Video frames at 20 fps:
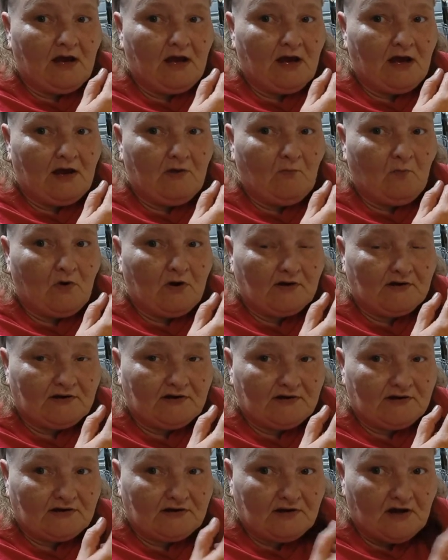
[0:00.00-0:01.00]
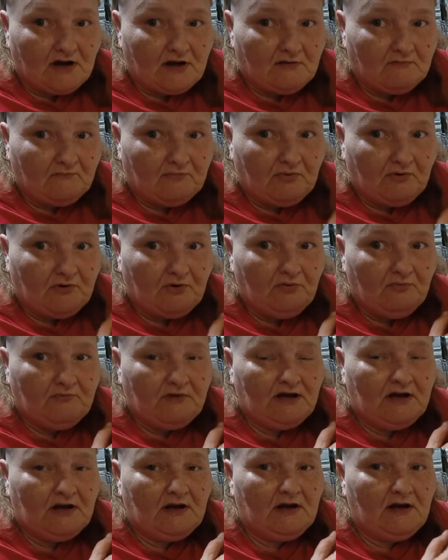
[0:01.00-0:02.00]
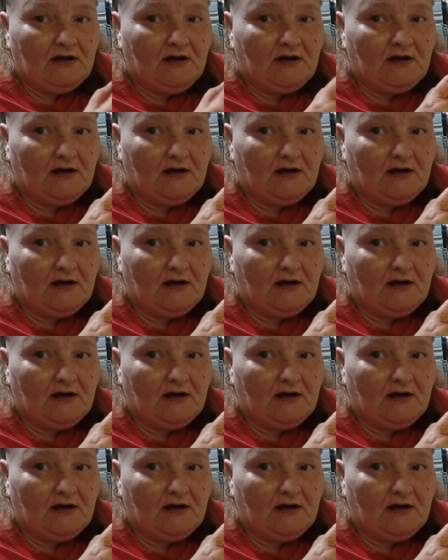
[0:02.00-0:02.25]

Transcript: and once it's done blooming